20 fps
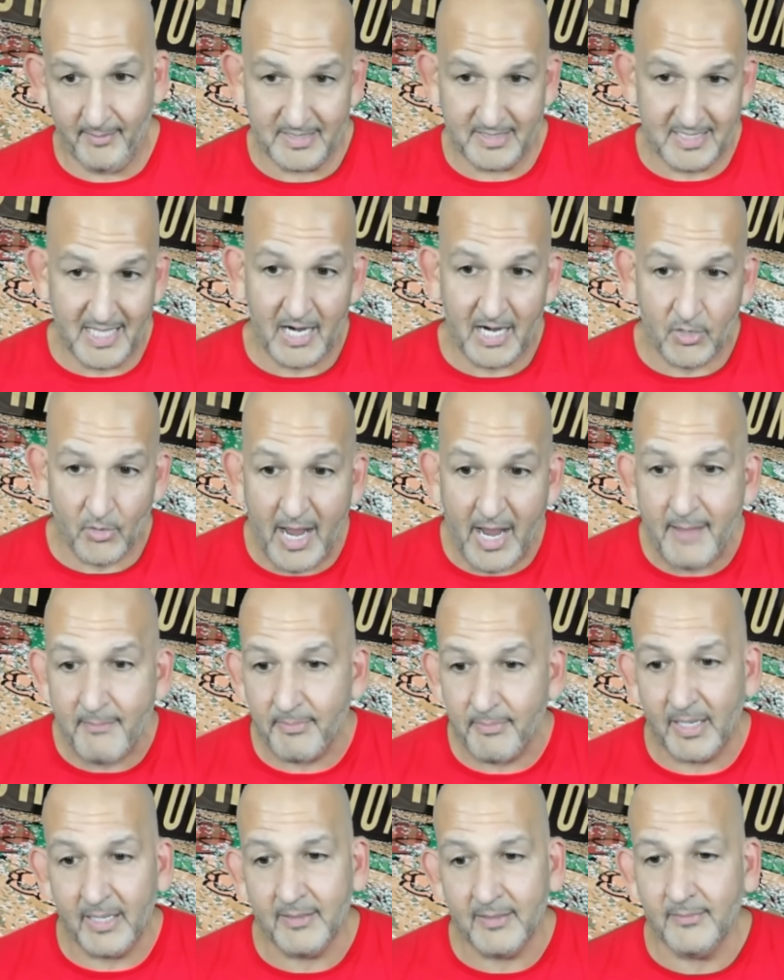It's not great,
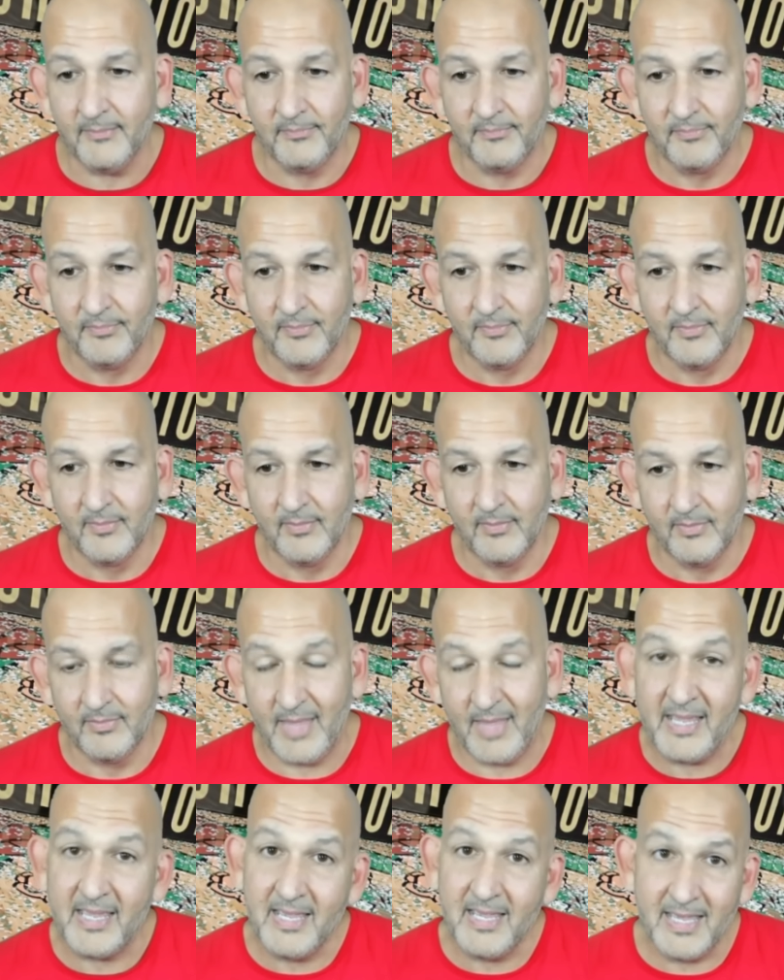but
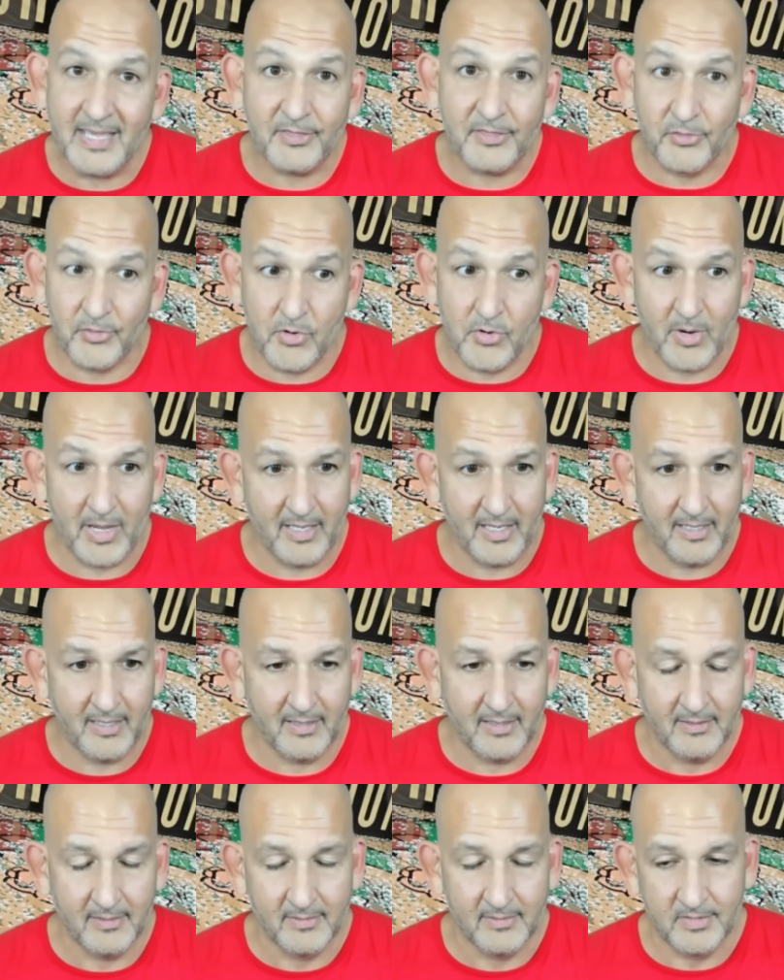they can get through it.
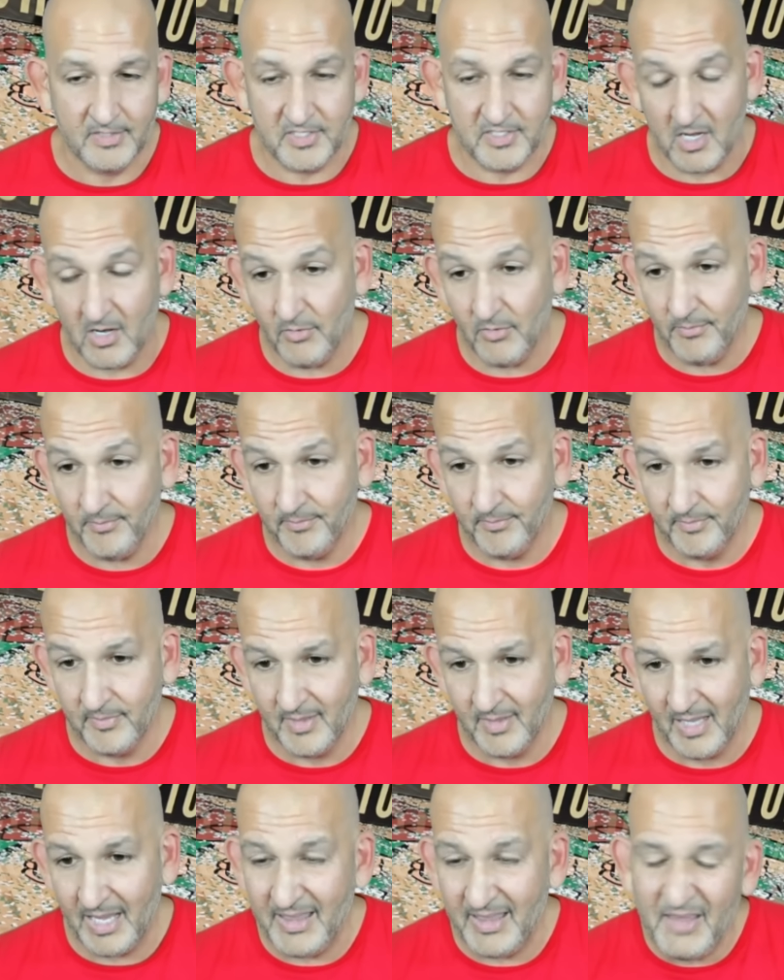So,
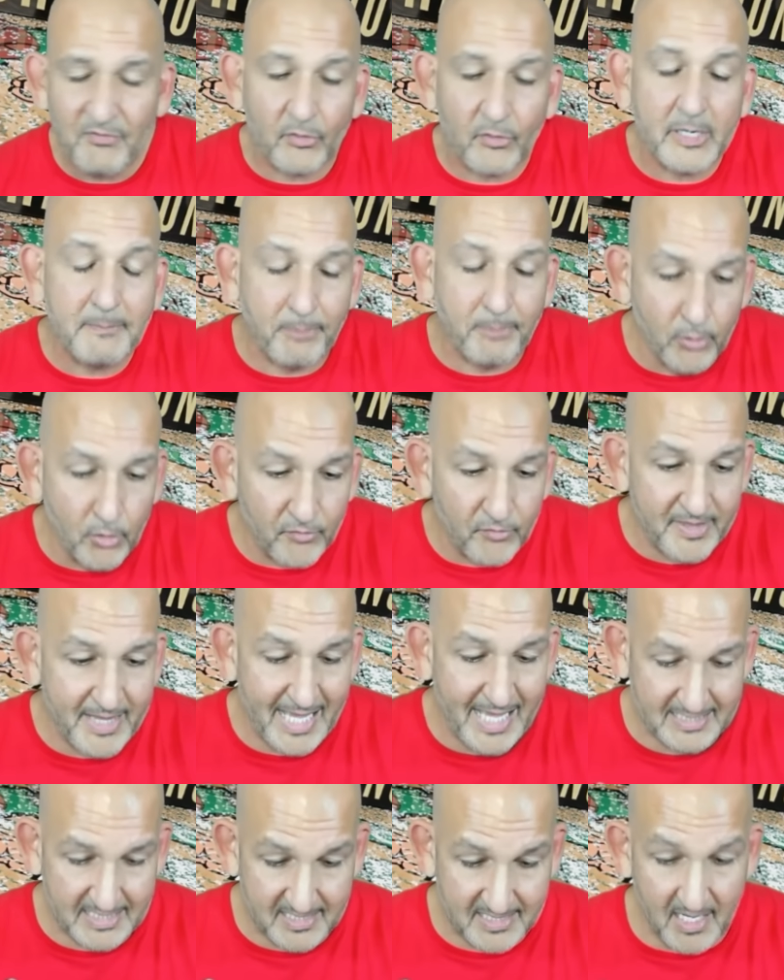and they've already proven
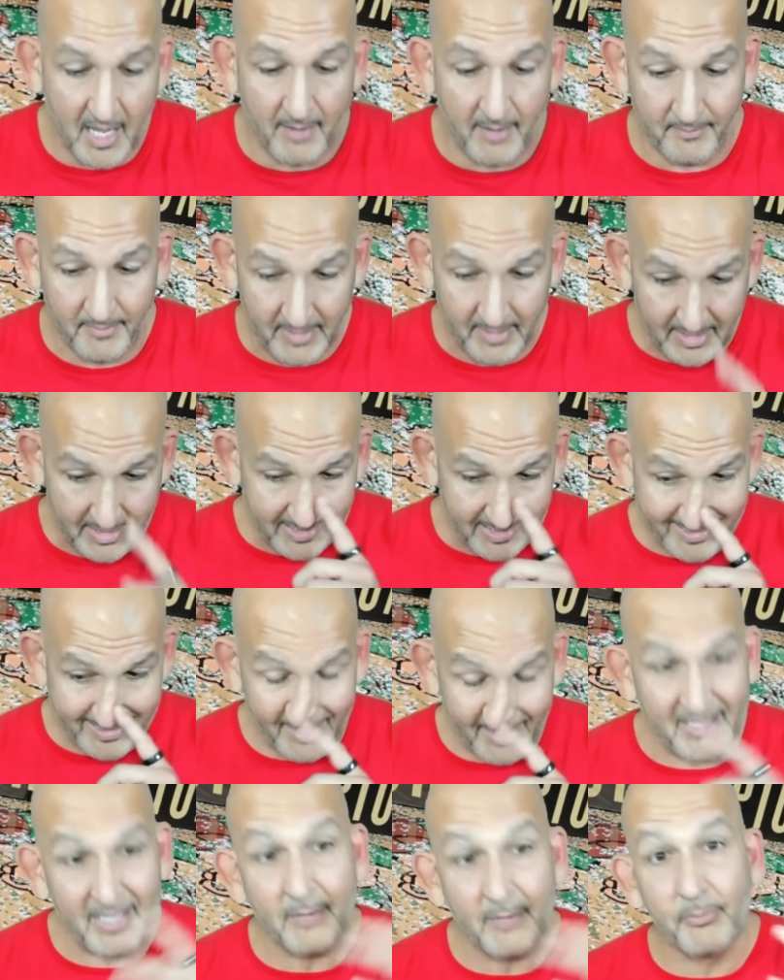that some. Now
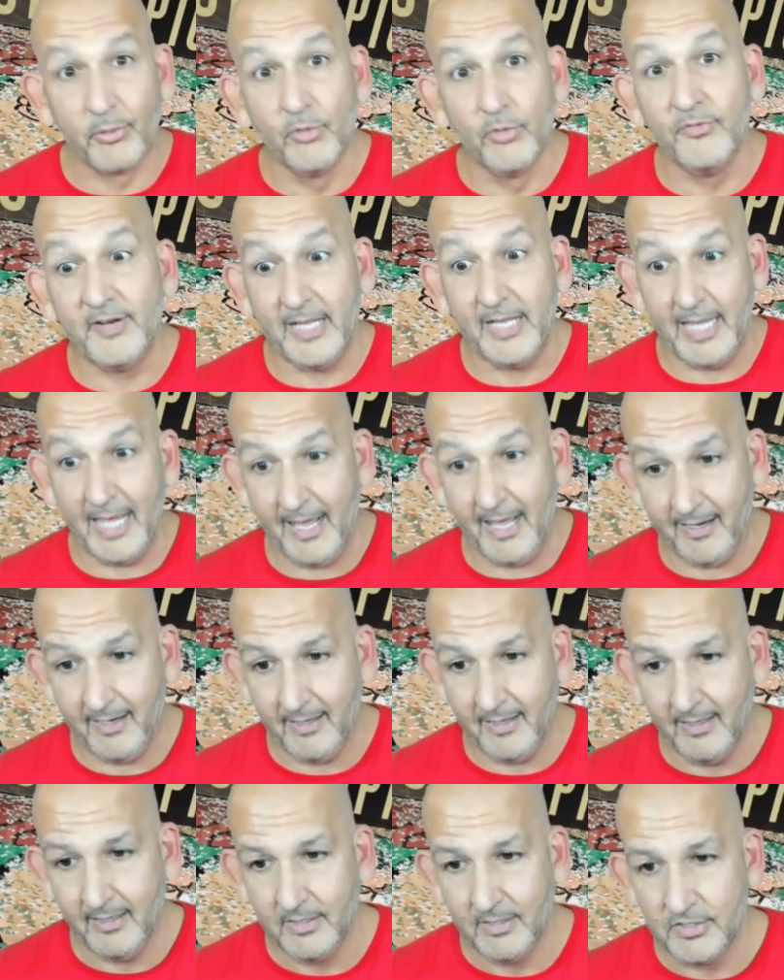they got to prove it again.
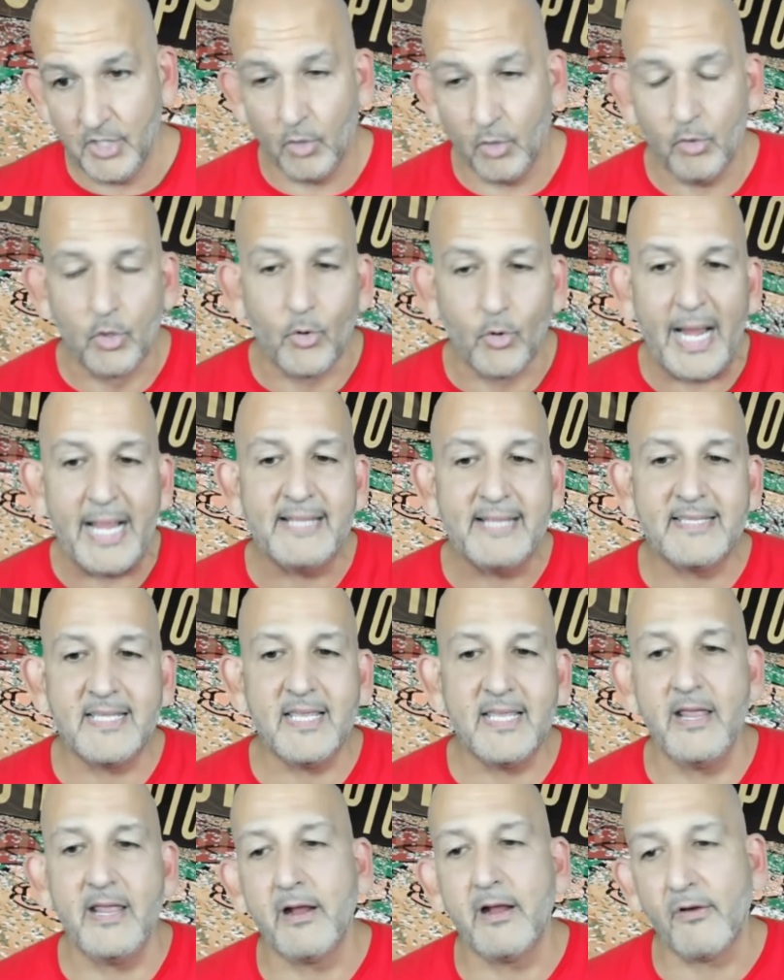So great to
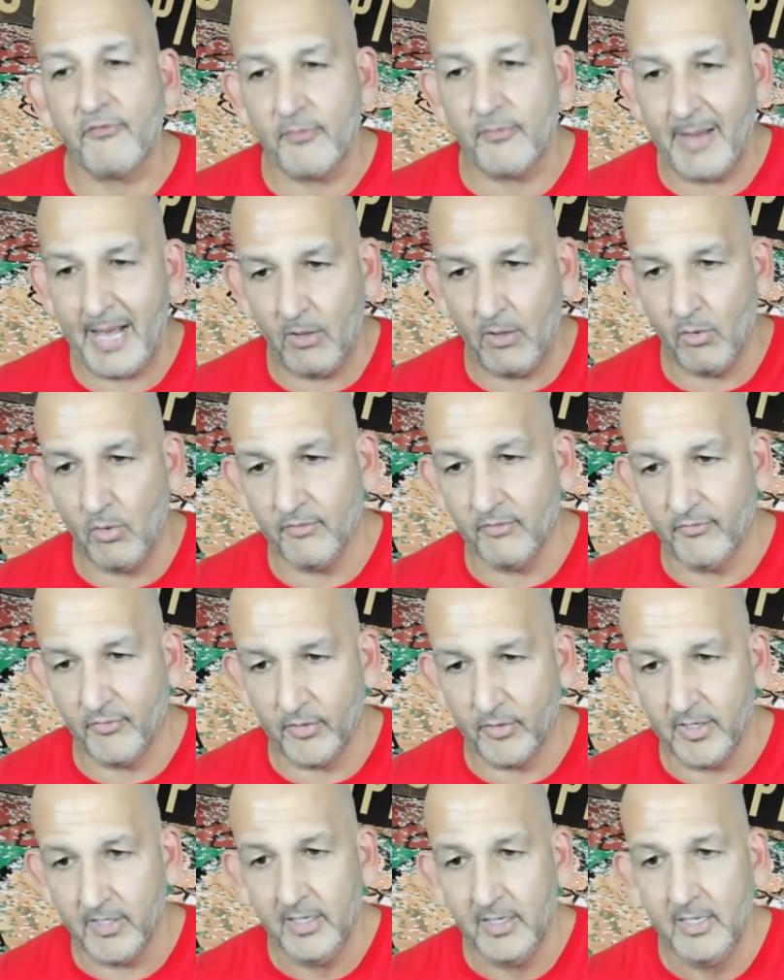hear from Al
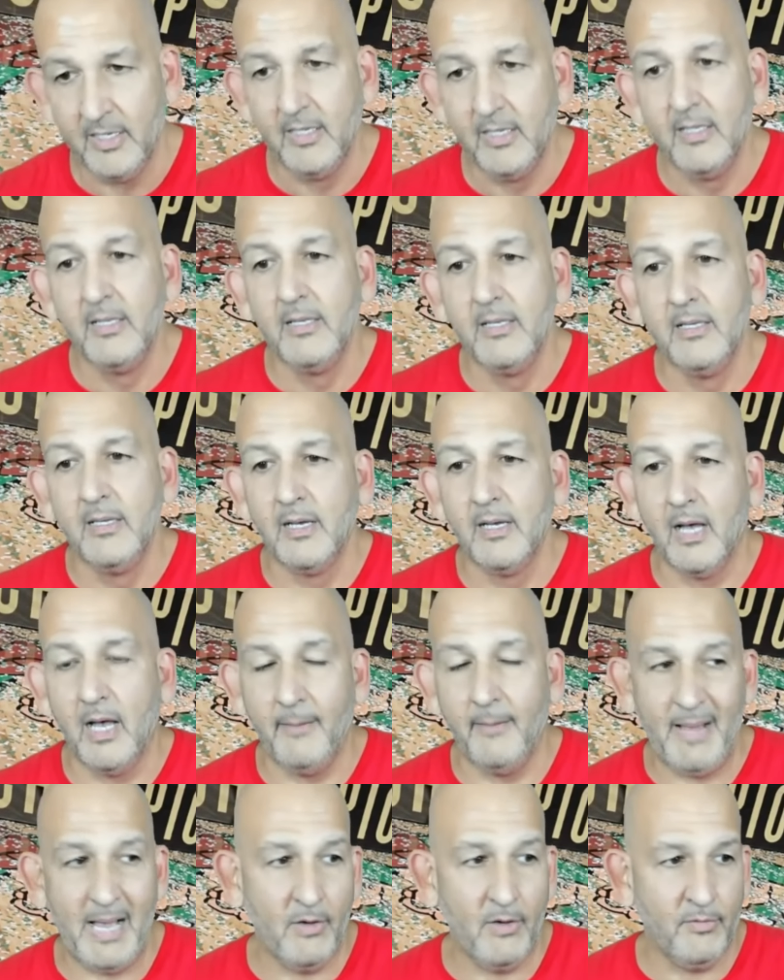Horford
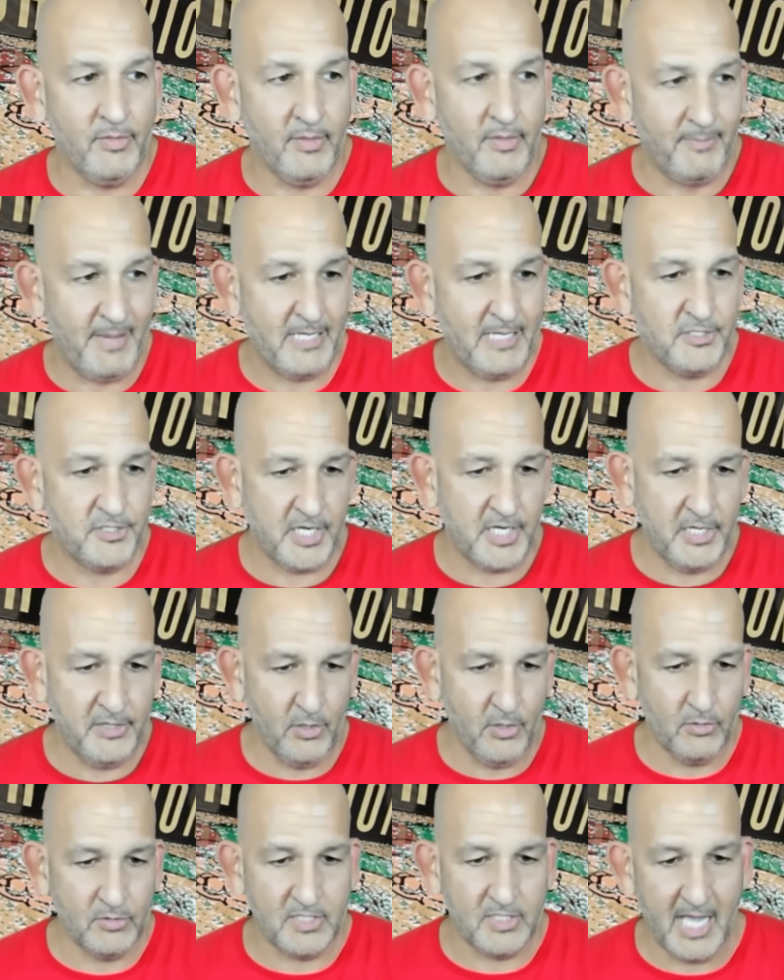about the bench and
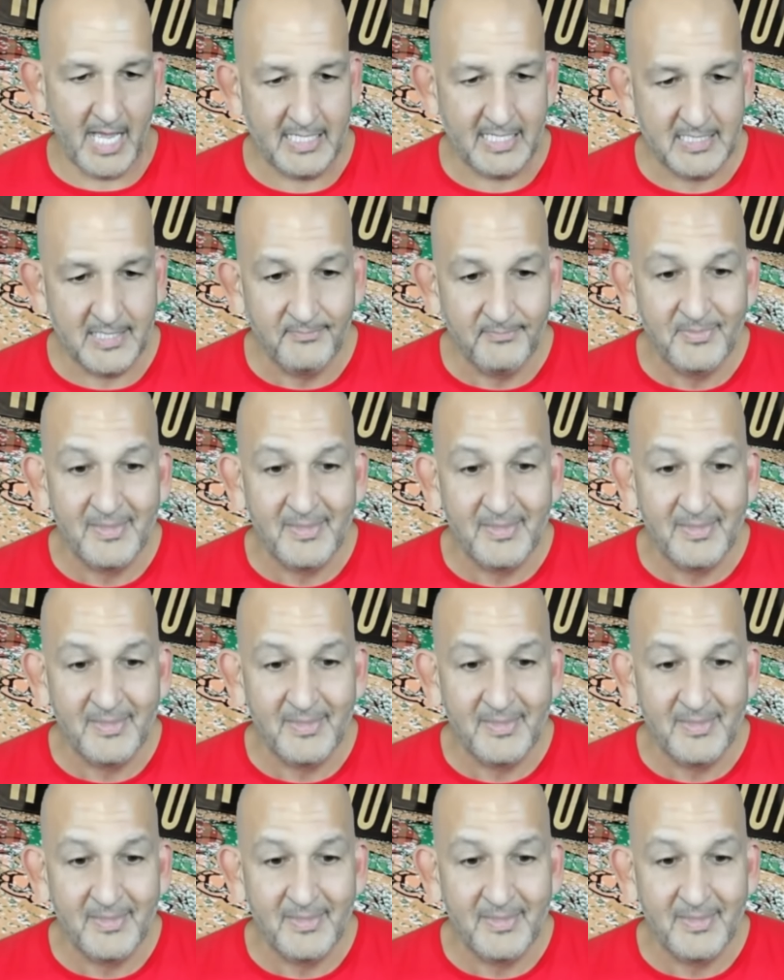those guys.